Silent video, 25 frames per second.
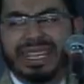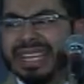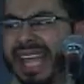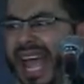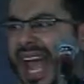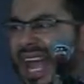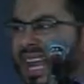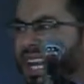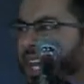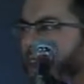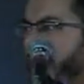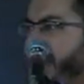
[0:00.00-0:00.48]
and
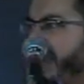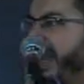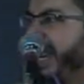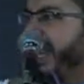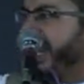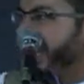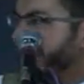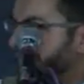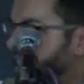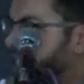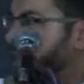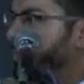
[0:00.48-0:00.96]
they are
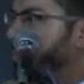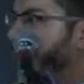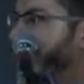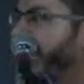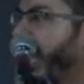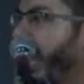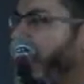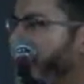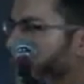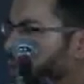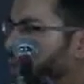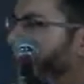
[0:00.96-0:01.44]
claiming
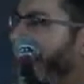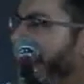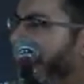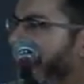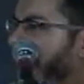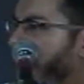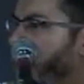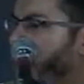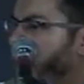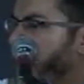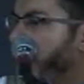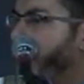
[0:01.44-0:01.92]
nisbat with
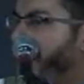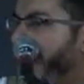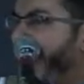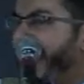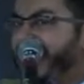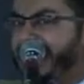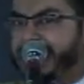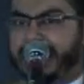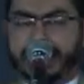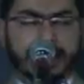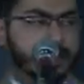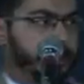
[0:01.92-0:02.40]
Ahlul
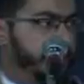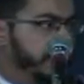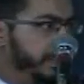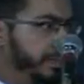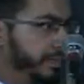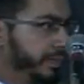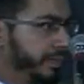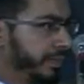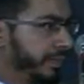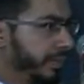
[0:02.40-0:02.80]
Bayt.